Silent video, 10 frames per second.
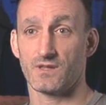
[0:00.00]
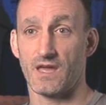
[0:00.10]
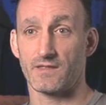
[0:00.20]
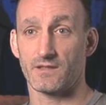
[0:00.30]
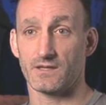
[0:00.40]
that
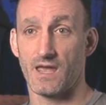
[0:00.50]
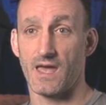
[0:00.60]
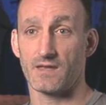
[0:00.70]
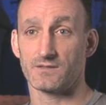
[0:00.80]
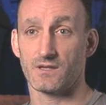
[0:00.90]
the athlete
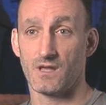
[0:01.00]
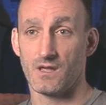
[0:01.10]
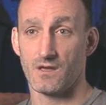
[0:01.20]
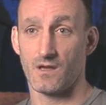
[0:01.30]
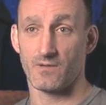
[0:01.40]
has
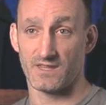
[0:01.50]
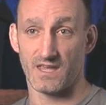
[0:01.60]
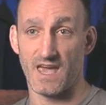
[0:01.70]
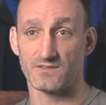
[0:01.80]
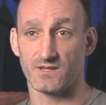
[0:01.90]
and
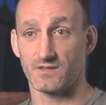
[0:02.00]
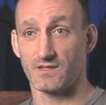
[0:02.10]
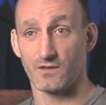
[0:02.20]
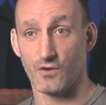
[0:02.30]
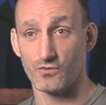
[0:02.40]
the guessing
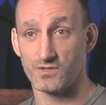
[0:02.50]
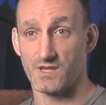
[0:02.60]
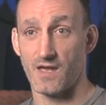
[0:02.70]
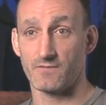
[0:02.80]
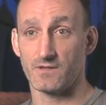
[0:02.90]
that the
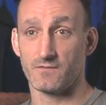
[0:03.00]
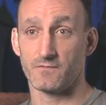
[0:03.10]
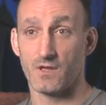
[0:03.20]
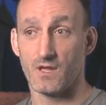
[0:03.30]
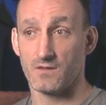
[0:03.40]
coaches have
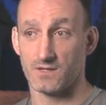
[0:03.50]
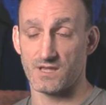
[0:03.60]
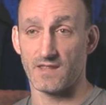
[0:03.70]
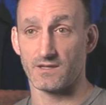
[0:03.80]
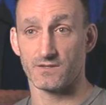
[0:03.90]
if
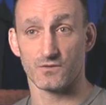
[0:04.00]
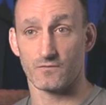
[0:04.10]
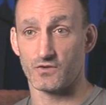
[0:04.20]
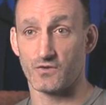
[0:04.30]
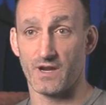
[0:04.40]
this athlete is
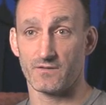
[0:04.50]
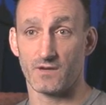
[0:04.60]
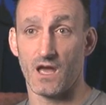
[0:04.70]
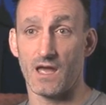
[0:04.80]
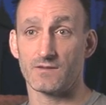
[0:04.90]
overtrained
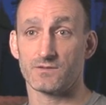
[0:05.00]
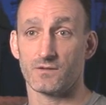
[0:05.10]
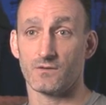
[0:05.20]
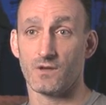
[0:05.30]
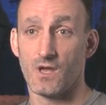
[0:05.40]
or not.
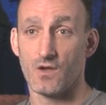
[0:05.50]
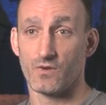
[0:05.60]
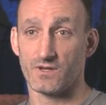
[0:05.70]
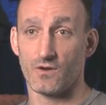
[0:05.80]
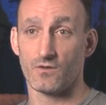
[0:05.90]
So
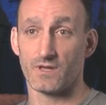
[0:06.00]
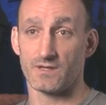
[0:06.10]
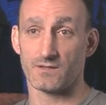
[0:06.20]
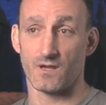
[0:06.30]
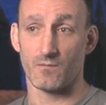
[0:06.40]
we know
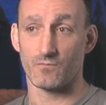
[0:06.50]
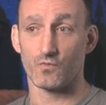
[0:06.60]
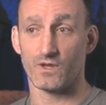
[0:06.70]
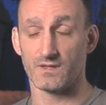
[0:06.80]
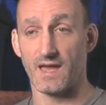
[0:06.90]
that
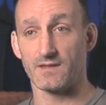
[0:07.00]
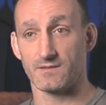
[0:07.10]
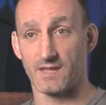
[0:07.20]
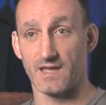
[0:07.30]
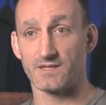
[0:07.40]
when
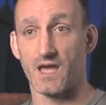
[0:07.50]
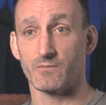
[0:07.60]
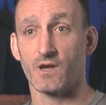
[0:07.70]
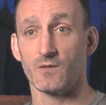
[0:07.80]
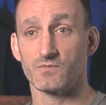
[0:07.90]
that
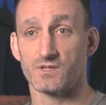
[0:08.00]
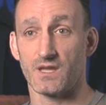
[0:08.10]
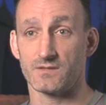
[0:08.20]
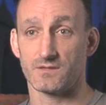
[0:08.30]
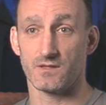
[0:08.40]
time comes
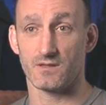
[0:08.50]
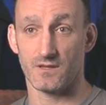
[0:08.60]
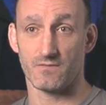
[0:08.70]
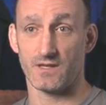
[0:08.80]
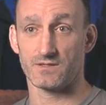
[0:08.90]
that
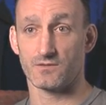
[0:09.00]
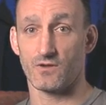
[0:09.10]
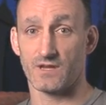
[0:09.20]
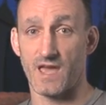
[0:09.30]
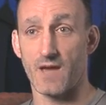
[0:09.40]
the event is
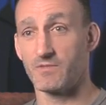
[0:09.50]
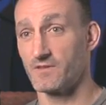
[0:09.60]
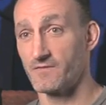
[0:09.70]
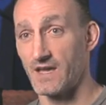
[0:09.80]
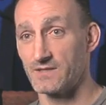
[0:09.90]
going to
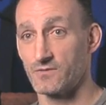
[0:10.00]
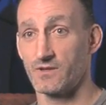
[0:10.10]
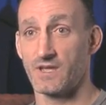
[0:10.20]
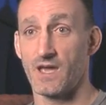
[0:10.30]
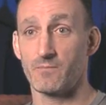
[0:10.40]
happen, the fight is
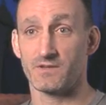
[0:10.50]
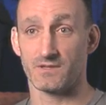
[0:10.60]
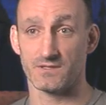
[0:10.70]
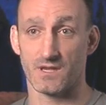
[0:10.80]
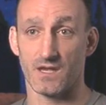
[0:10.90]
going to happen
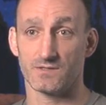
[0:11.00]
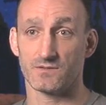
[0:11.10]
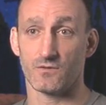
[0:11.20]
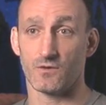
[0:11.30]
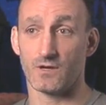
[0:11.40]
in this
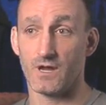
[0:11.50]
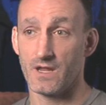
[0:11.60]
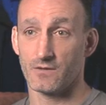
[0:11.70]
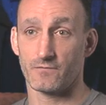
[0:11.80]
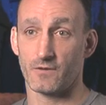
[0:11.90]
case, or
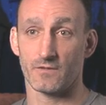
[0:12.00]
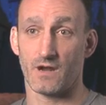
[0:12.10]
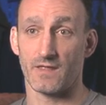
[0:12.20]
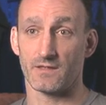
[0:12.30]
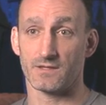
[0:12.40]
for
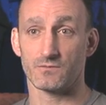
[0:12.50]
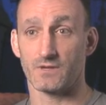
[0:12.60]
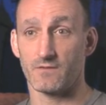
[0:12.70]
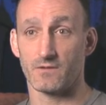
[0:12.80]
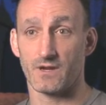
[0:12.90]
other athletes,
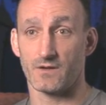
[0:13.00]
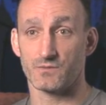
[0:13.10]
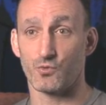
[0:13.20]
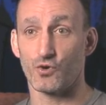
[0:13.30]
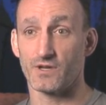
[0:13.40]
whatever
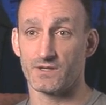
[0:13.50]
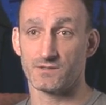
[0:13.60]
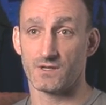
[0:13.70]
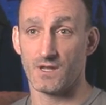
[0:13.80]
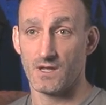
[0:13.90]
their sport
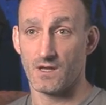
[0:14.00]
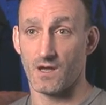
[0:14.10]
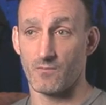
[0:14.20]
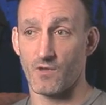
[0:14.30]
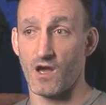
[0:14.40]
is,
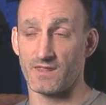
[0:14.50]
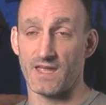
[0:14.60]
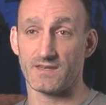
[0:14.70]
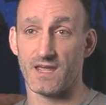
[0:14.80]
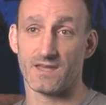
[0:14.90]
on
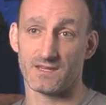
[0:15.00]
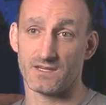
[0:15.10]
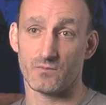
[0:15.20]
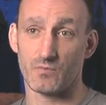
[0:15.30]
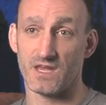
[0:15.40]
that day they
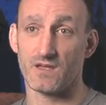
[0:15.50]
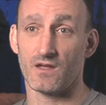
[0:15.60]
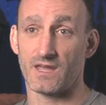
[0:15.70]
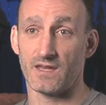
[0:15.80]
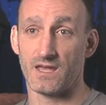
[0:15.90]
need to
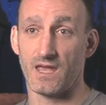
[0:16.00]
peak on that